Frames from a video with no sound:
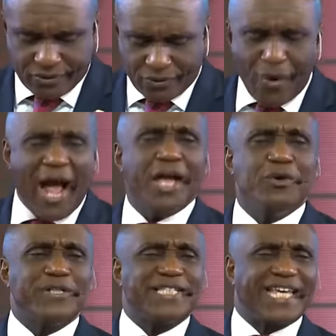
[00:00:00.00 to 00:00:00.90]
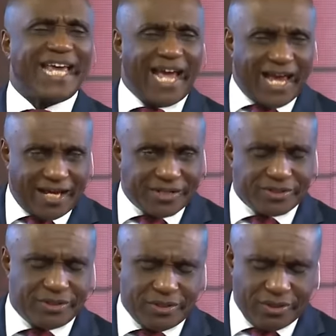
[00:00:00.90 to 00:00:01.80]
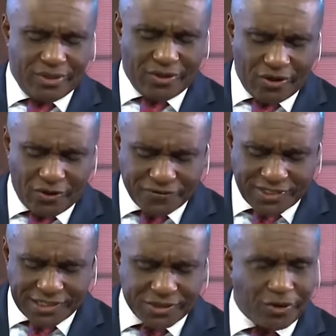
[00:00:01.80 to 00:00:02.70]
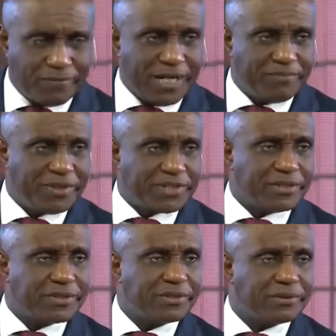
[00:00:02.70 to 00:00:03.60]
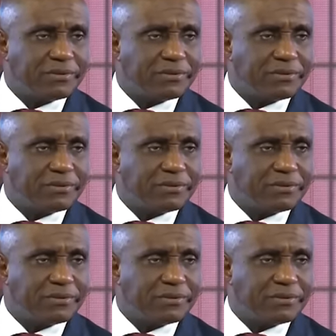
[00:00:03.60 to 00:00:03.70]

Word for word: Why are you scared of starting up that business?